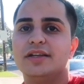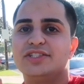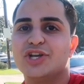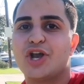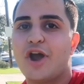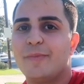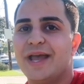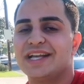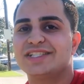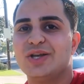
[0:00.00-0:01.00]
to
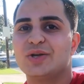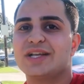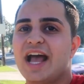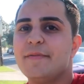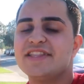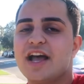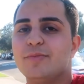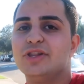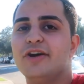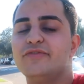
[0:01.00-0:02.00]
Carmax. So comment down
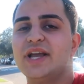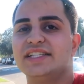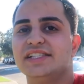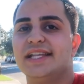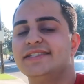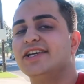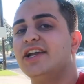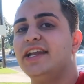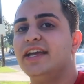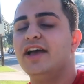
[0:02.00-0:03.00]
below if you guys think that's a good
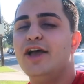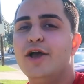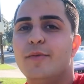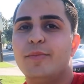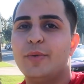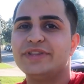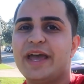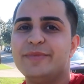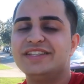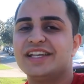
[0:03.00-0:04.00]
idea. But with
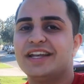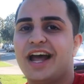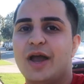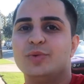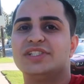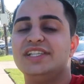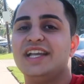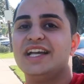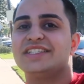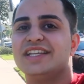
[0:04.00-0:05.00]
that being said, I will see you
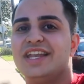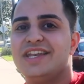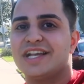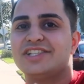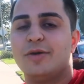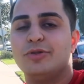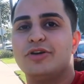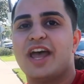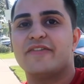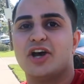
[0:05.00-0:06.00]
guys next
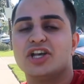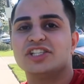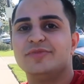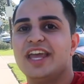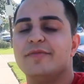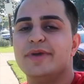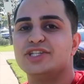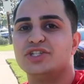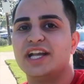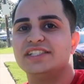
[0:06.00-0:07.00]
upload. Have an awesome day, and make
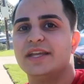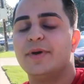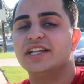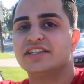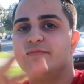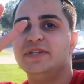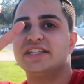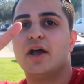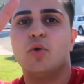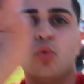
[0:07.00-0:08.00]
sure you guys stay positive. Peace out.